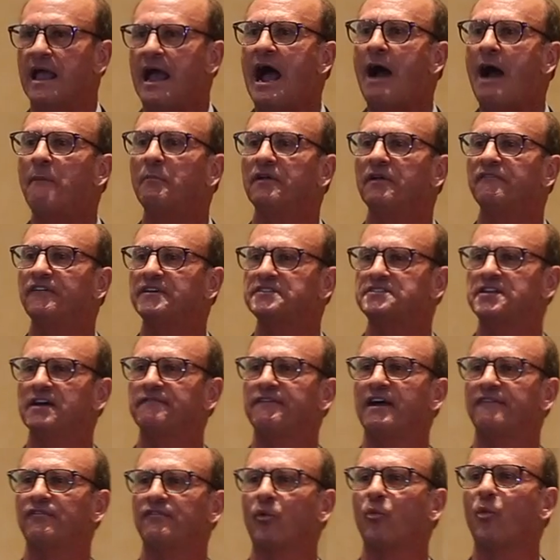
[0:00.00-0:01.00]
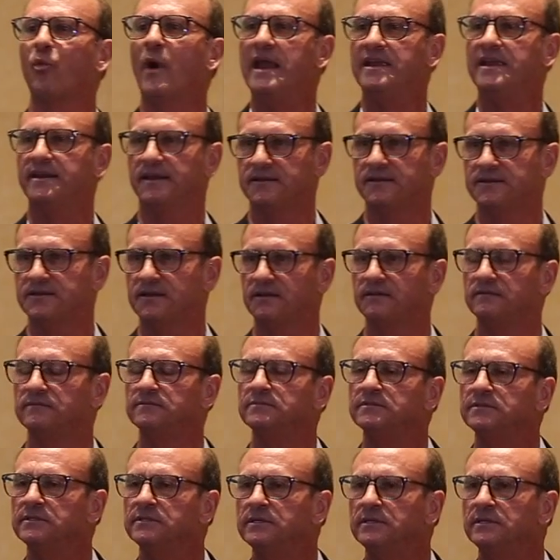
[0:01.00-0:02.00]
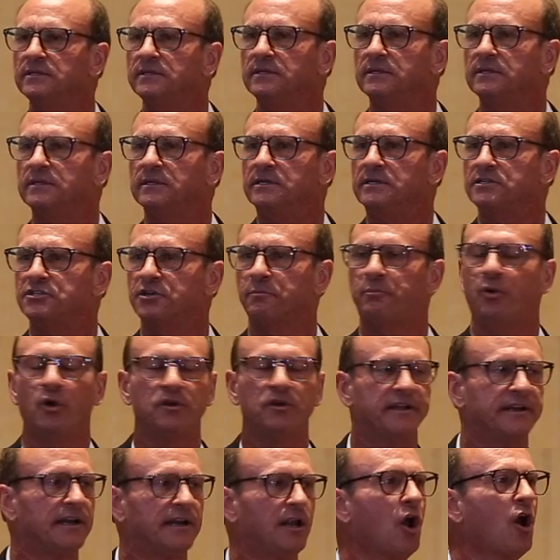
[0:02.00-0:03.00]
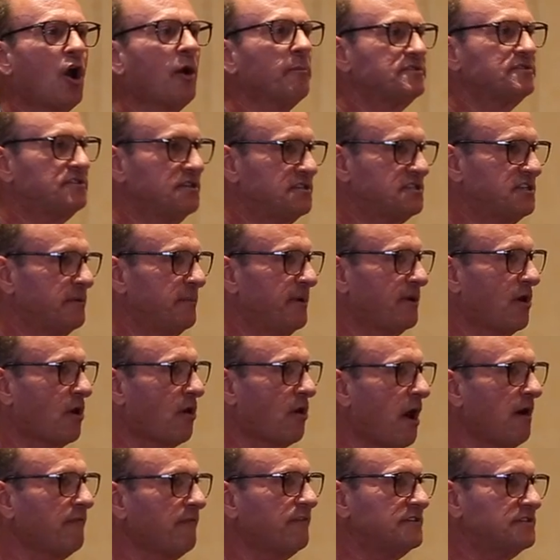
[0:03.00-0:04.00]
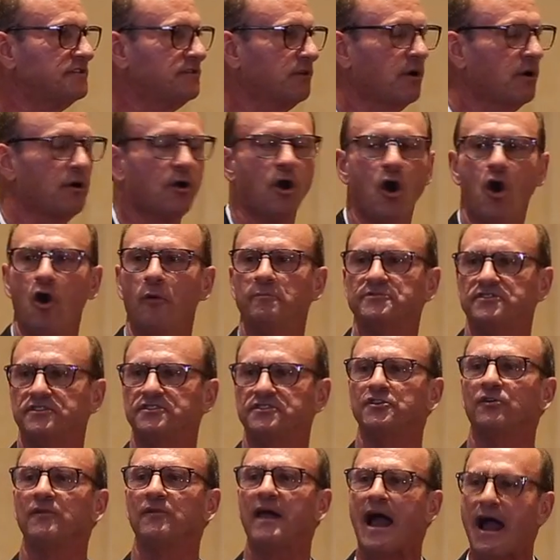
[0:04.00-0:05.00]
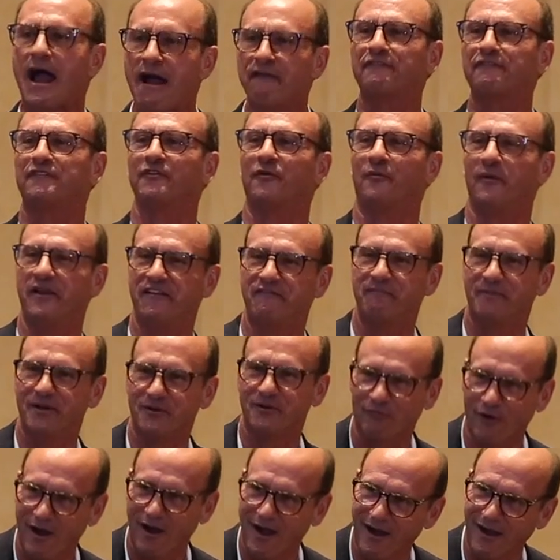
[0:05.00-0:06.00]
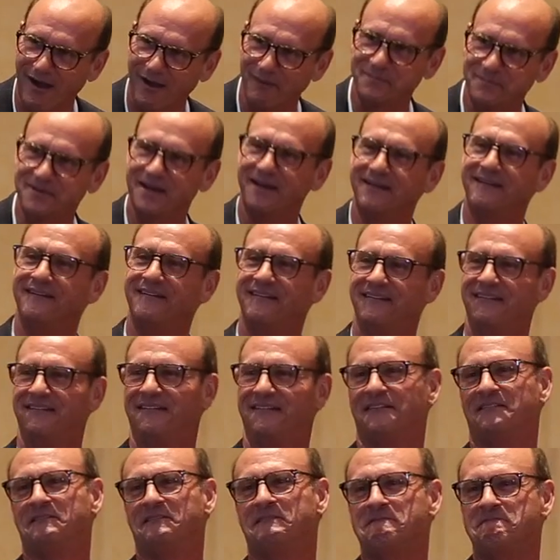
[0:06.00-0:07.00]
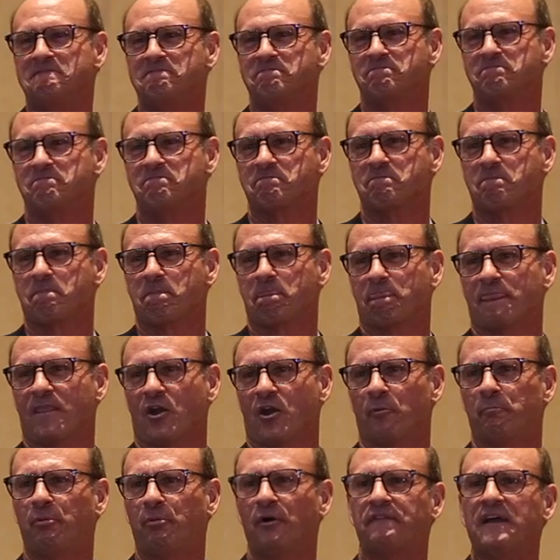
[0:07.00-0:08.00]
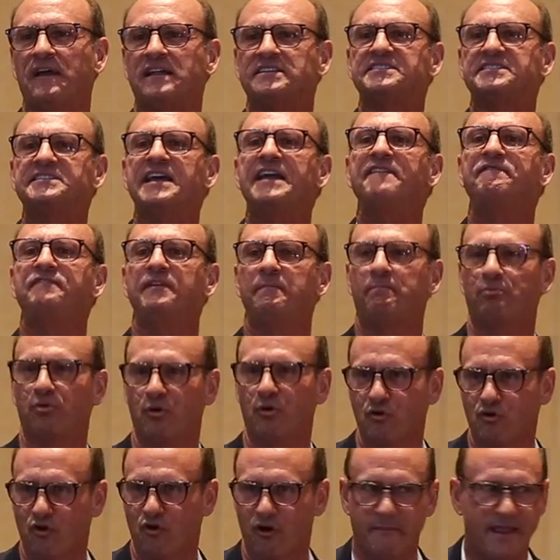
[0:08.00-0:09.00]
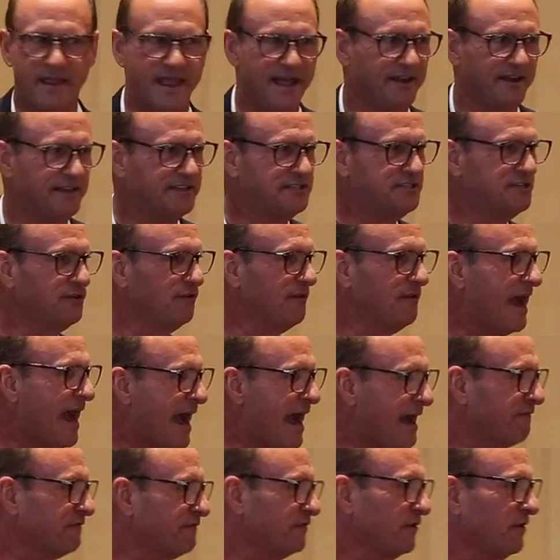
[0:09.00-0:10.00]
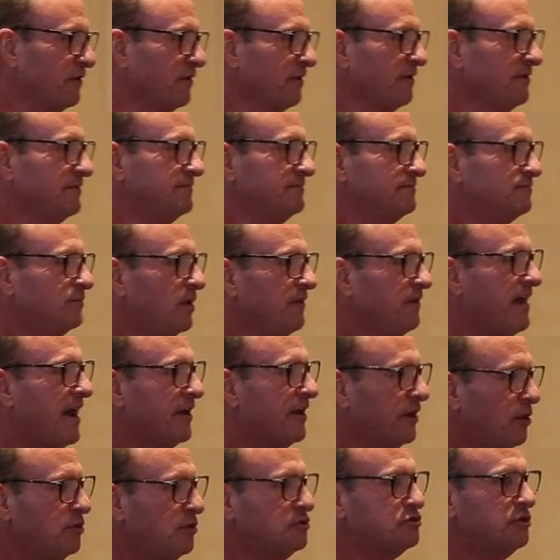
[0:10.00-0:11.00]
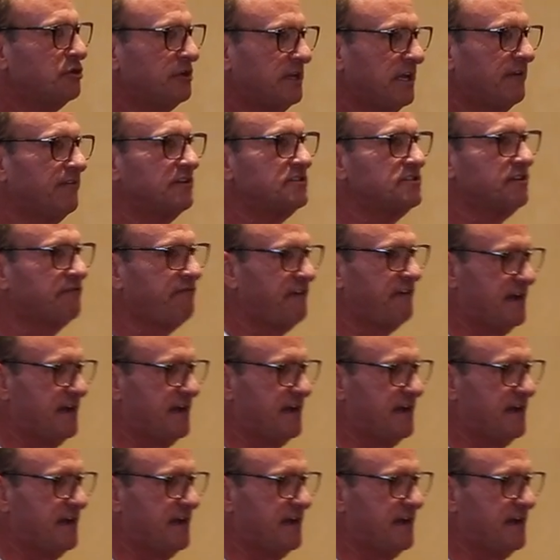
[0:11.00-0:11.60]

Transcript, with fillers: How many of us have ever waited to put an alarm system in our office or our homes until after we've been robbed, or put that safety program in until after we've had OSHA give us a